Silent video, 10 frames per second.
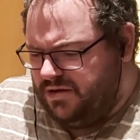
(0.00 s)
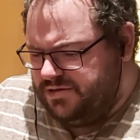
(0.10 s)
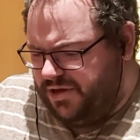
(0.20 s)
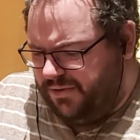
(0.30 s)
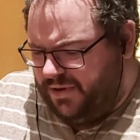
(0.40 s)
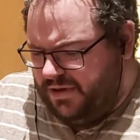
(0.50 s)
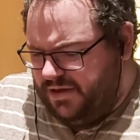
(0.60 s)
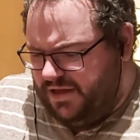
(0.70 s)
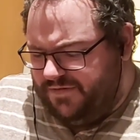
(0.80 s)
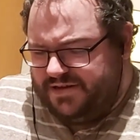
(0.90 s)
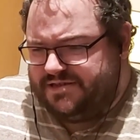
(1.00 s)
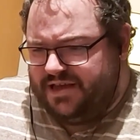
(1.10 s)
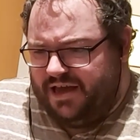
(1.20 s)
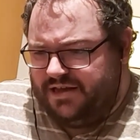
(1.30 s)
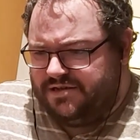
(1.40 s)
So if that's the
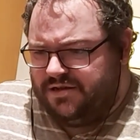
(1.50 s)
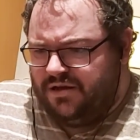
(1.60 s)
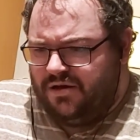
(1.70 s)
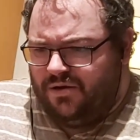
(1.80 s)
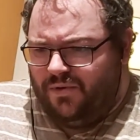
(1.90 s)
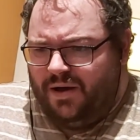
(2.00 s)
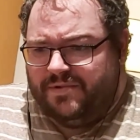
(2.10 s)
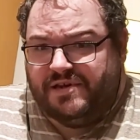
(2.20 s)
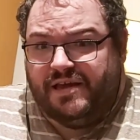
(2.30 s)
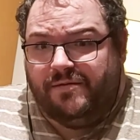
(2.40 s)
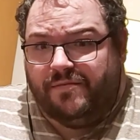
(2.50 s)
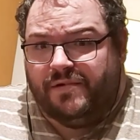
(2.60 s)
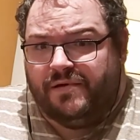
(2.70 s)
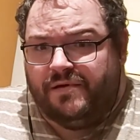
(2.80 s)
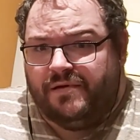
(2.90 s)
case, what happened to him?
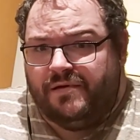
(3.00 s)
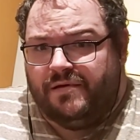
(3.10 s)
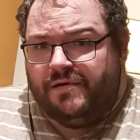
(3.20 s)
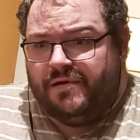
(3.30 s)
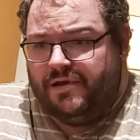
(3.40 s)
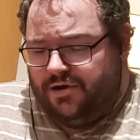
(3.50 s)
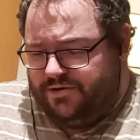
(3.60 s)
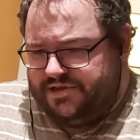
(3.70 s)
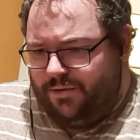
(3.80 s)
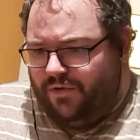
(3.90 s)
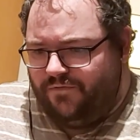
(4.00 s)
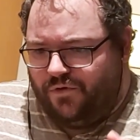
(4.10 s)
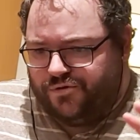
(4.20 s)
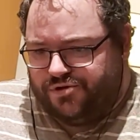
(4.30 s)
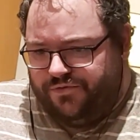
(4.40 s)
Is that what
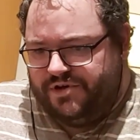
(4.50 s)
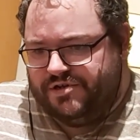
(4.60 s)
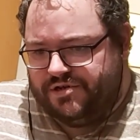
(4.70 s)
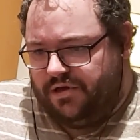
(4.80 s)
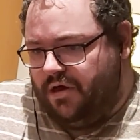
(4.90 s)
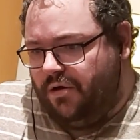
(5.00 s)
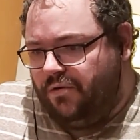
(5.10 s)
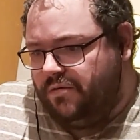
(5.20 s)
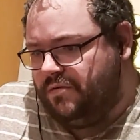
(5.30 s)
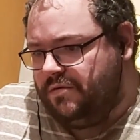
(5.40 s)
forced Grisha to go?